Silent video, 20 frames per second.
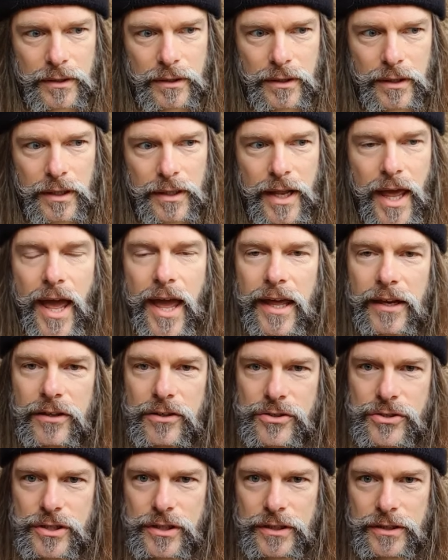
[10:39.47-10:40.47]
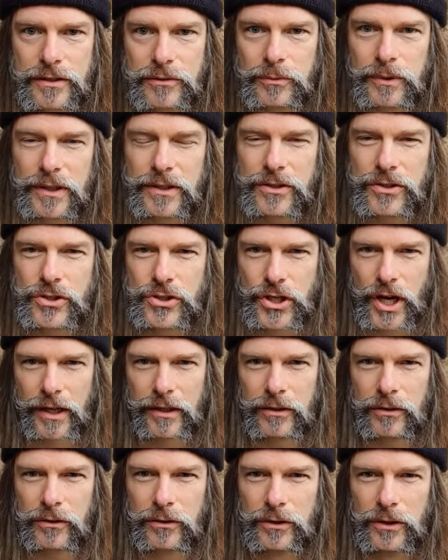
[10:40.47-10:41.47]
an energy that we can
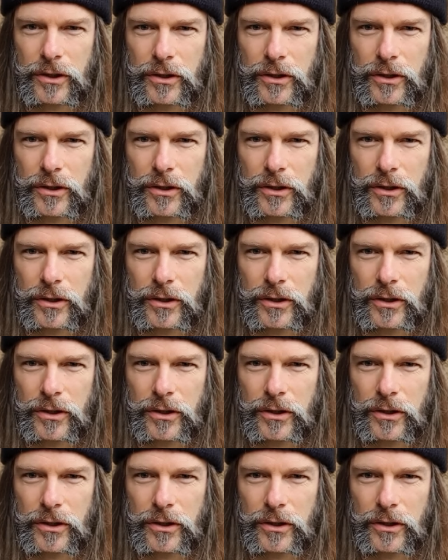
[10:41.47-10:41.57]
channel,